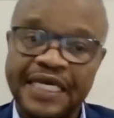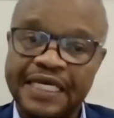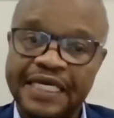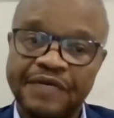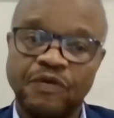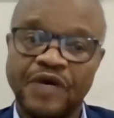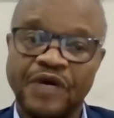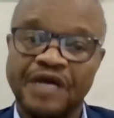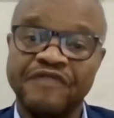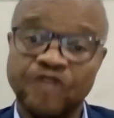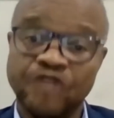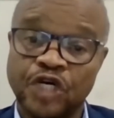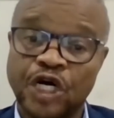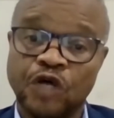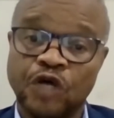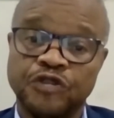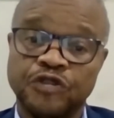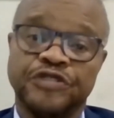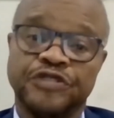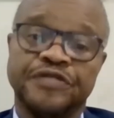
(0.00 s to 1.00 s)
whatever
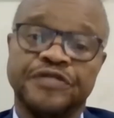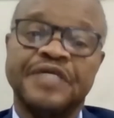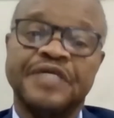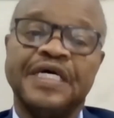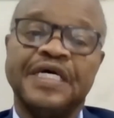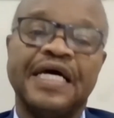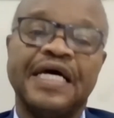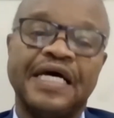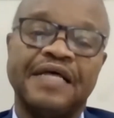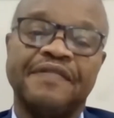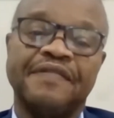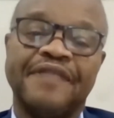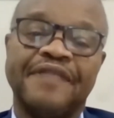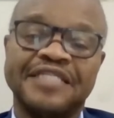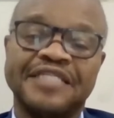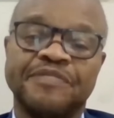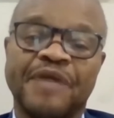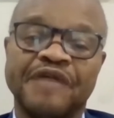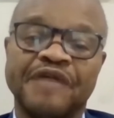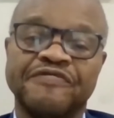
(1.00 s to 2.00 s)
culture,
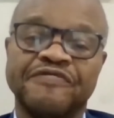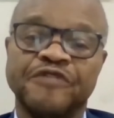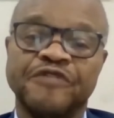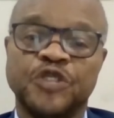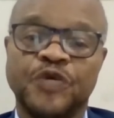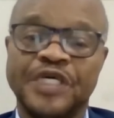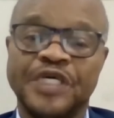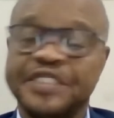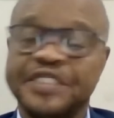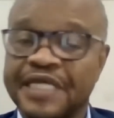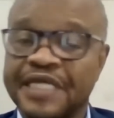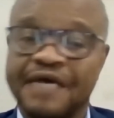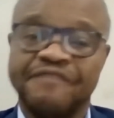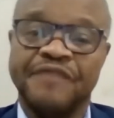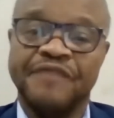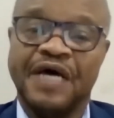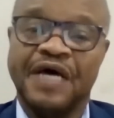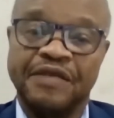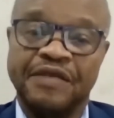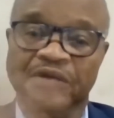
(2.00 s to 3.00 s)
that's my first question.
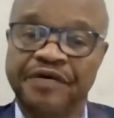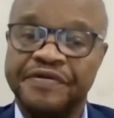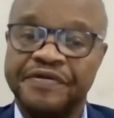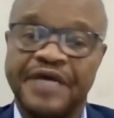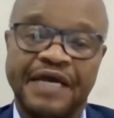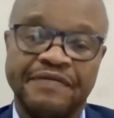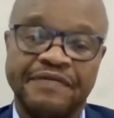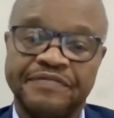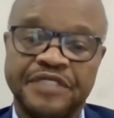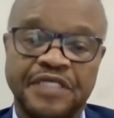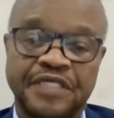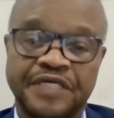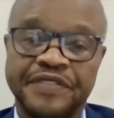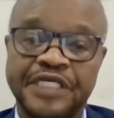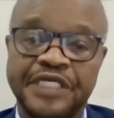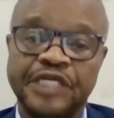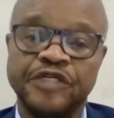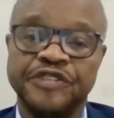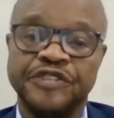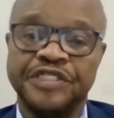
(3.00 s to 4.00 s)
I learned that,
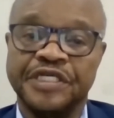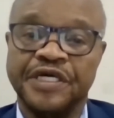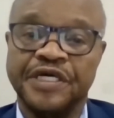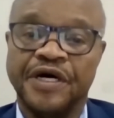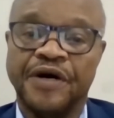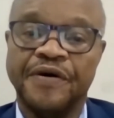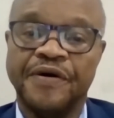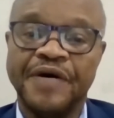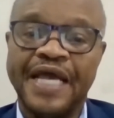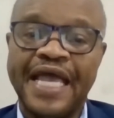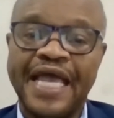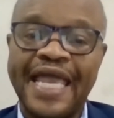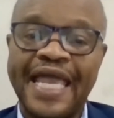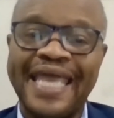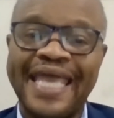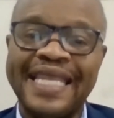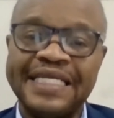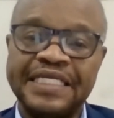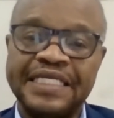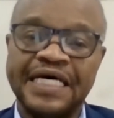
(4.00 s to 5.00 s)
years ago.
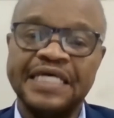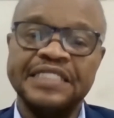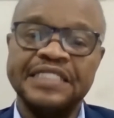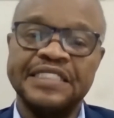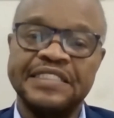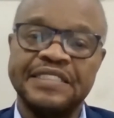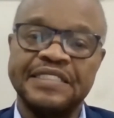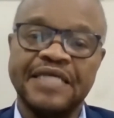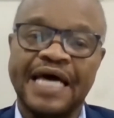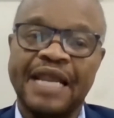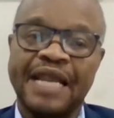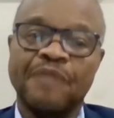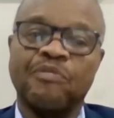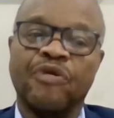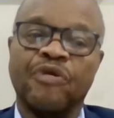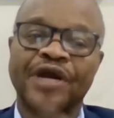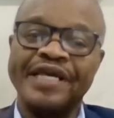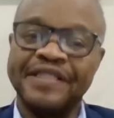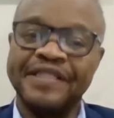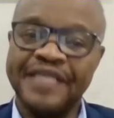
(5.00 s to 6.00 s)
And it does kind of
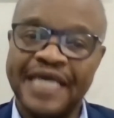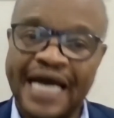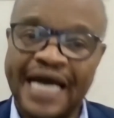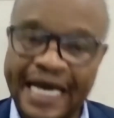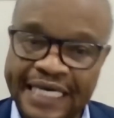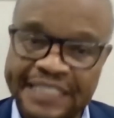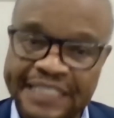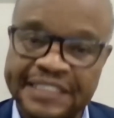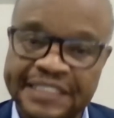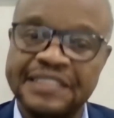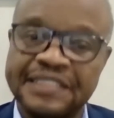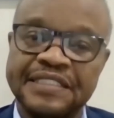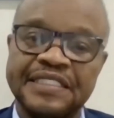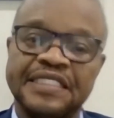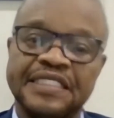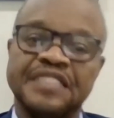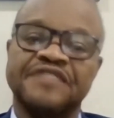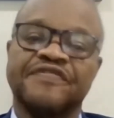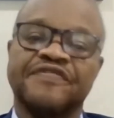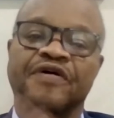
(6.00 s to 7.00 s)
break the ice
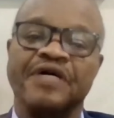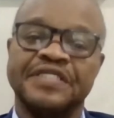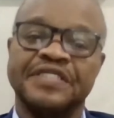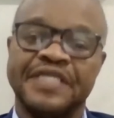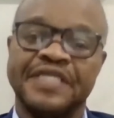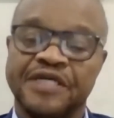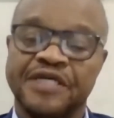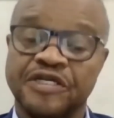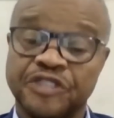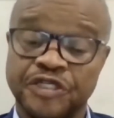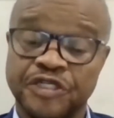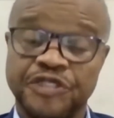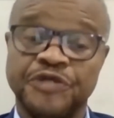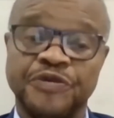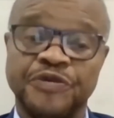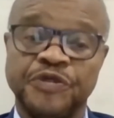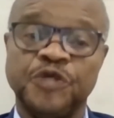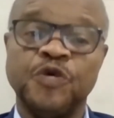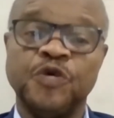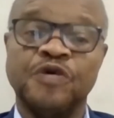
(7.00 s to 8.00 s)
as far as that goes, because
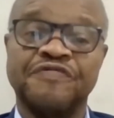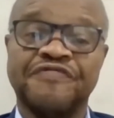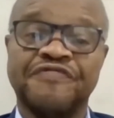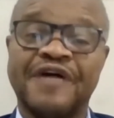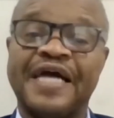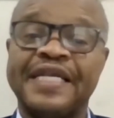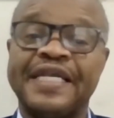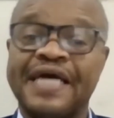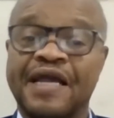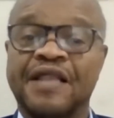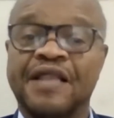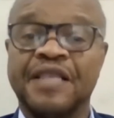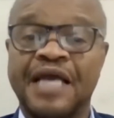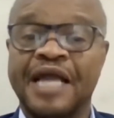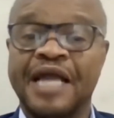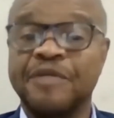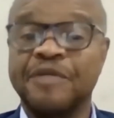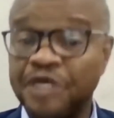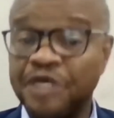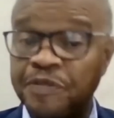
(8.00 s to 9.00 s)
you will find out a
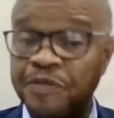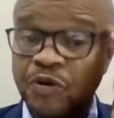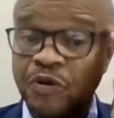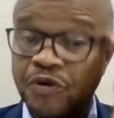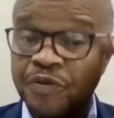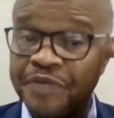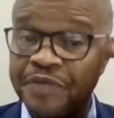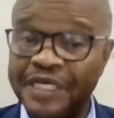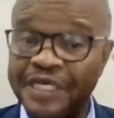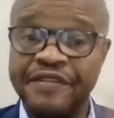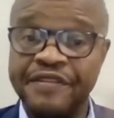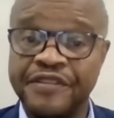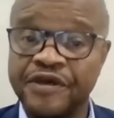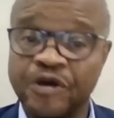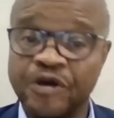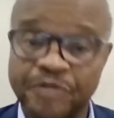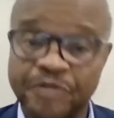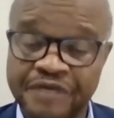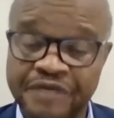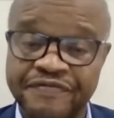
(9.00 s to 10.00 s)
lot of people will be in
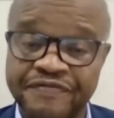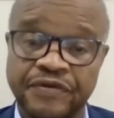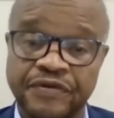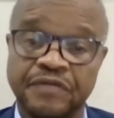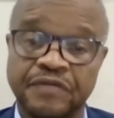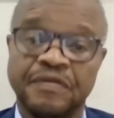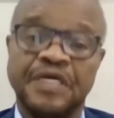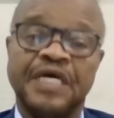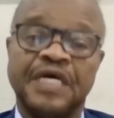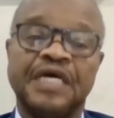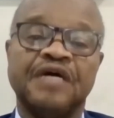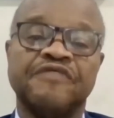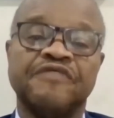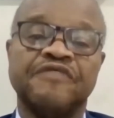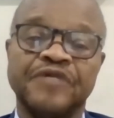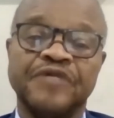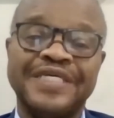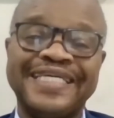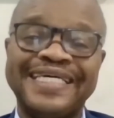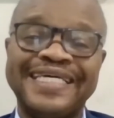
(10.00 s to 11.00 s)
therapy for
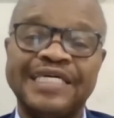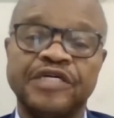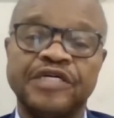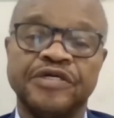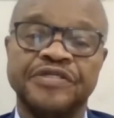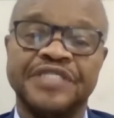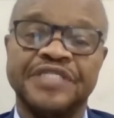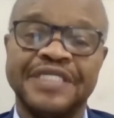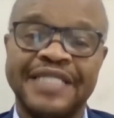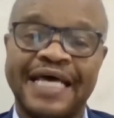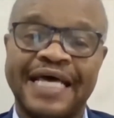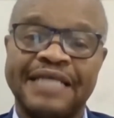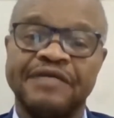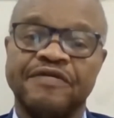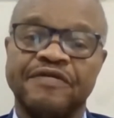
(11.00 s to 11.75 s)
years and that